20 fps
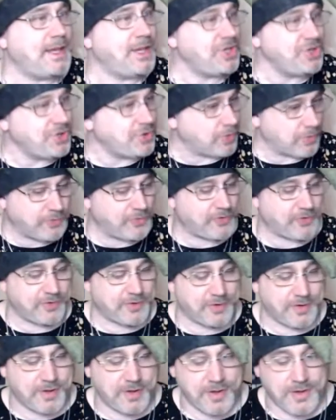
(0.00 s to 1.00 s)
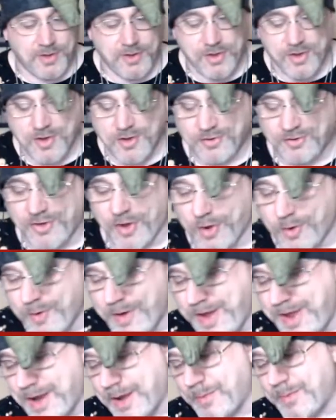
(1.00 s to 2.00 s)
issues. So
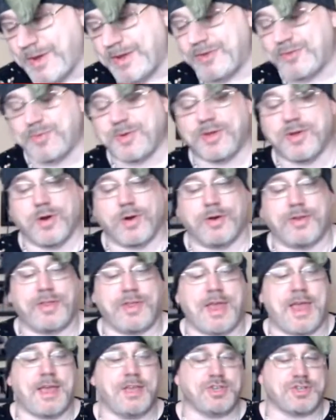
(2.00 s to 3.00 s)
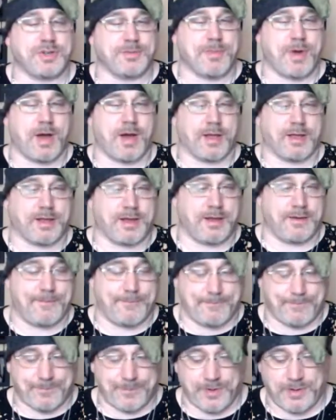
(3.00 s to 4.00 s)
anyways, we go to the Asian market
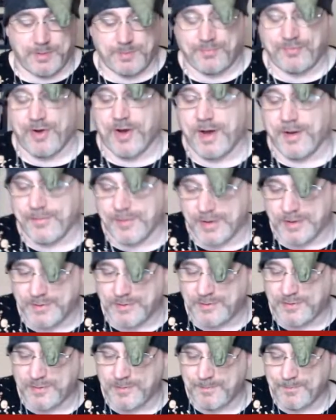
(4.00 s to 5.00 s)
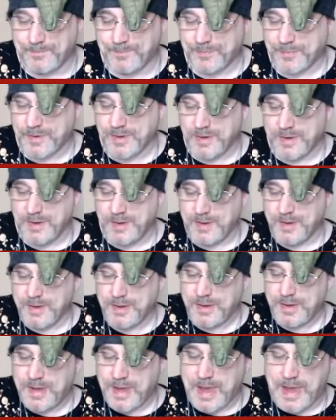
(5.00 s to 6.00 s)
in Providence,
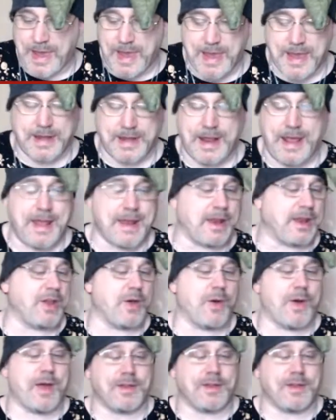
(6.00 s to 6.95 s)
and I don't know.